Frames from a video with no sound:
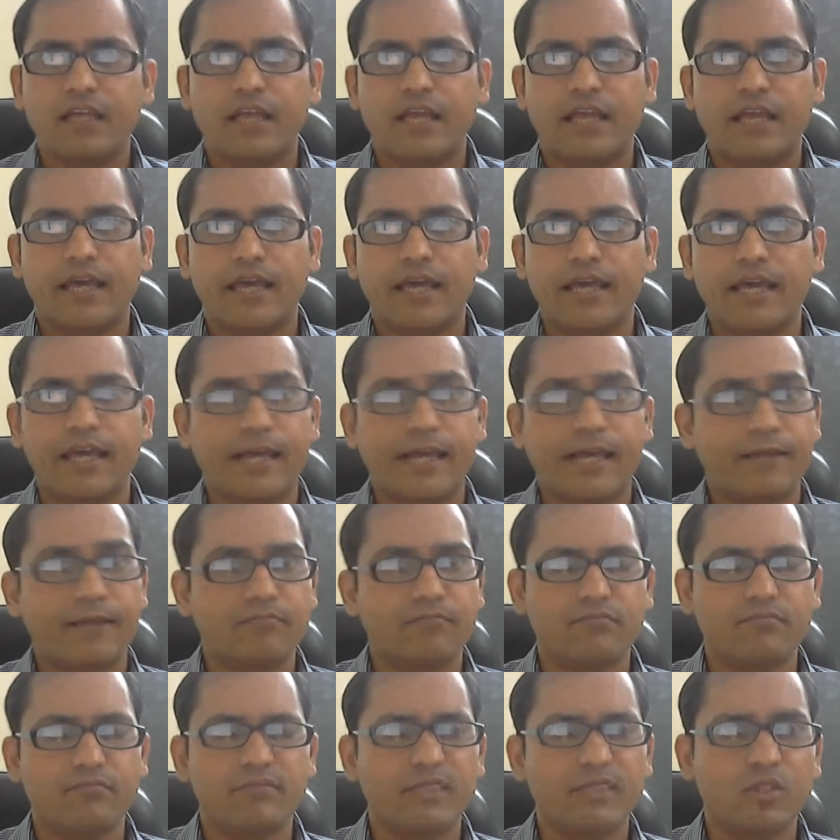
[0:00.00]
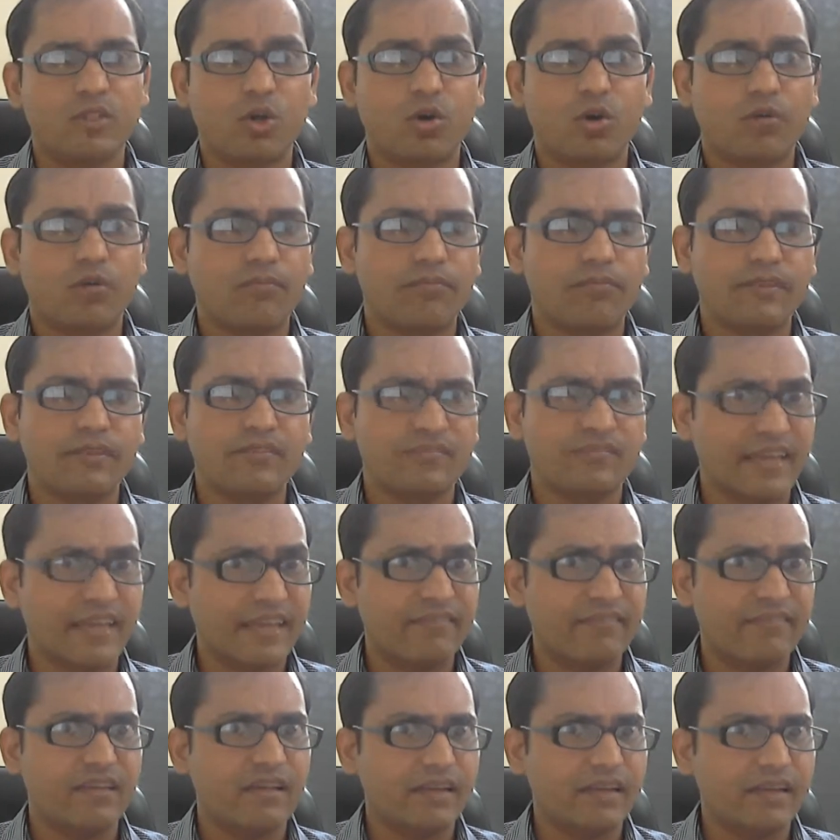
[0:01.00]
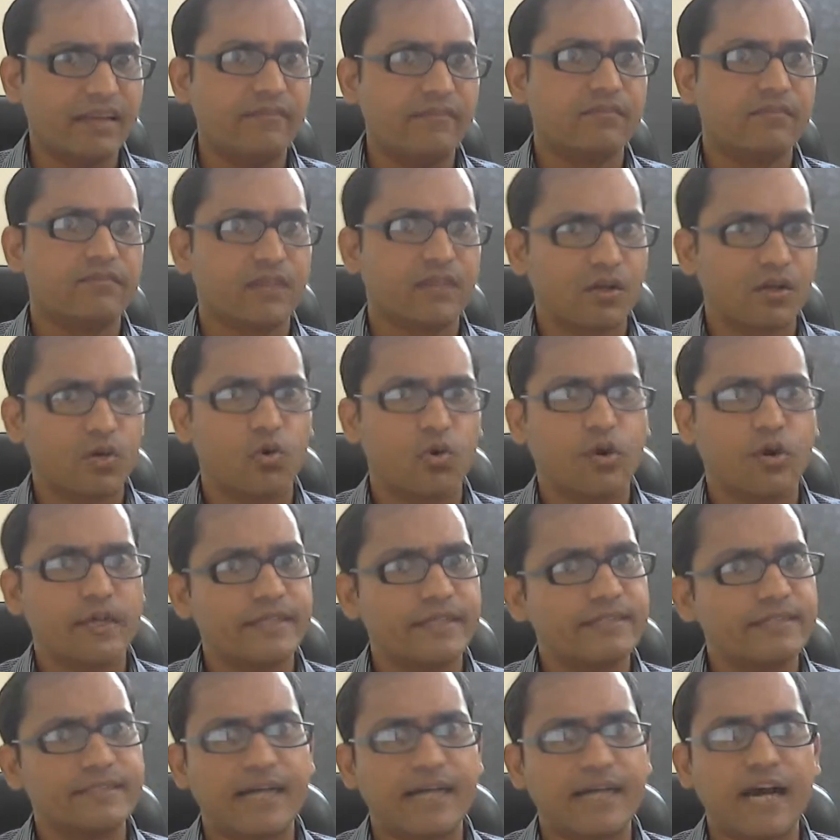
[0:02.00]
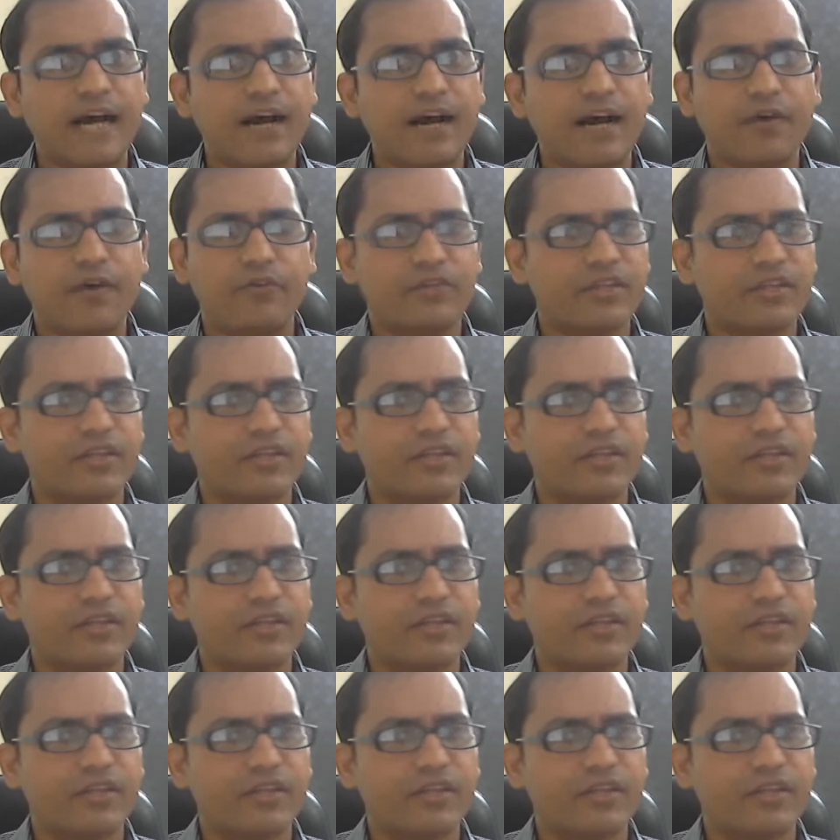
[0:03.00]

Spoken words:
And, you know, the saving levels are going down.